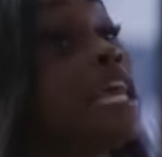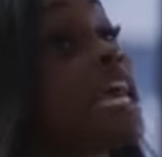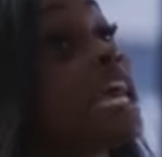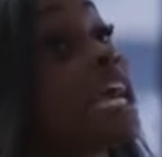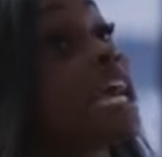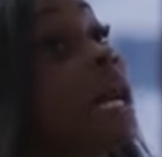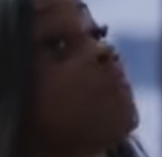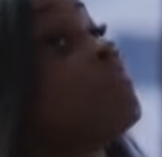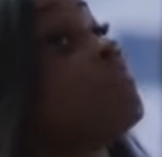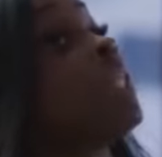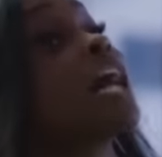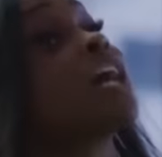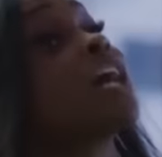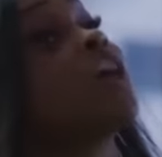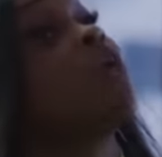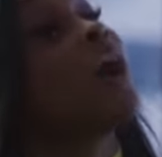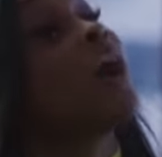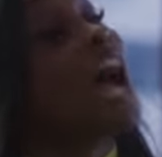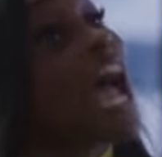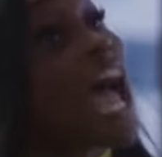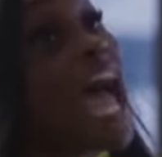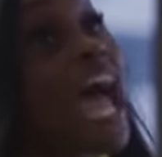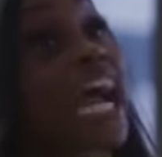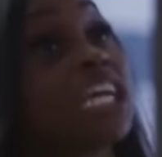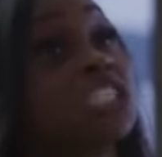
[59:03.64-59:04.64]
Kelly's still
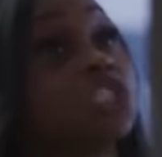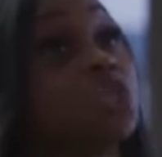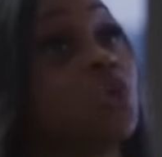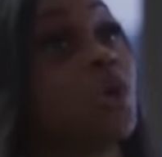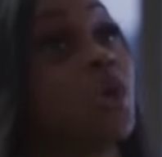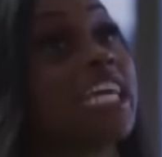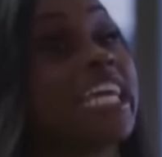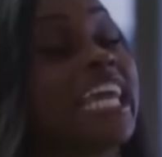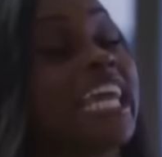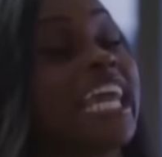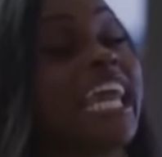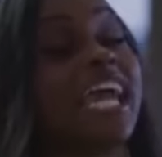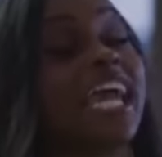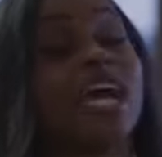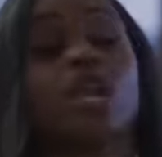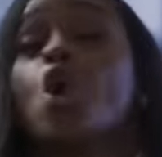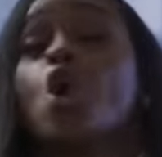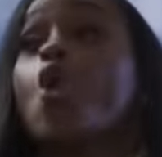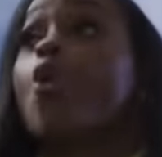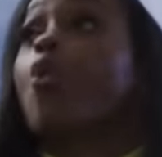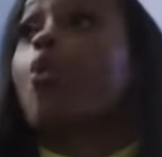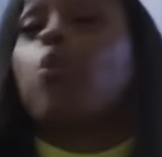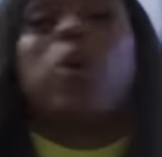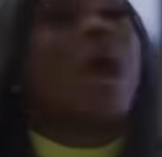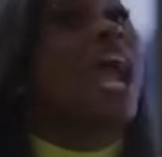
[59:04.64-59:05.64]
arguing with her husband
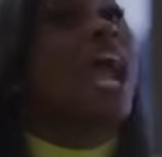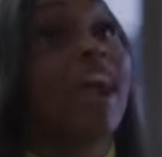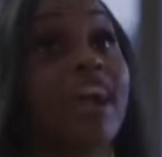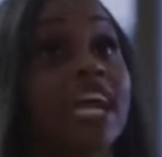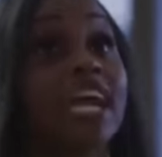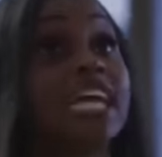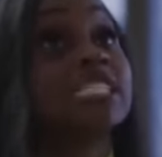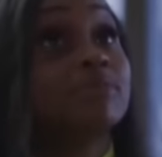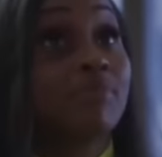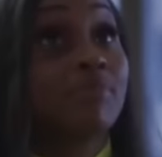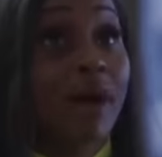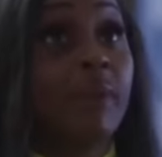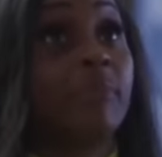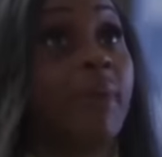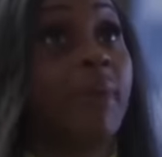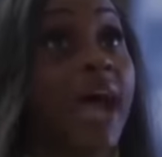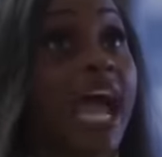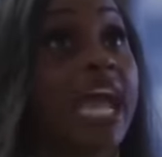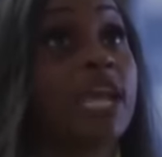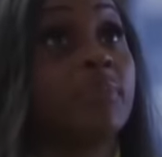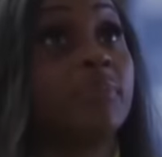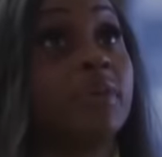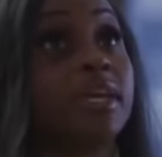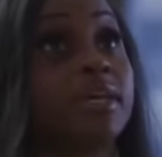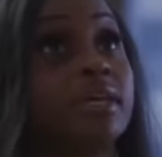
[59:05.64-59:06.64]
and he threatens to hit her
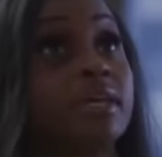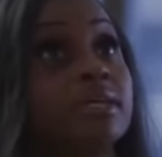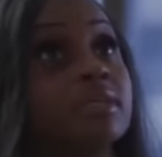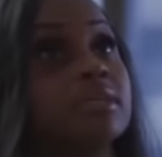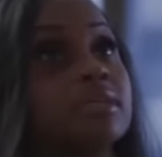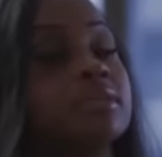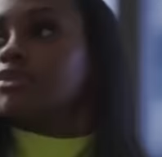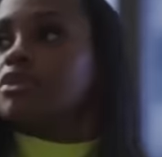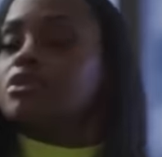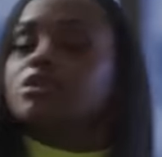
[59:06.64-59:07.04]
again. And so she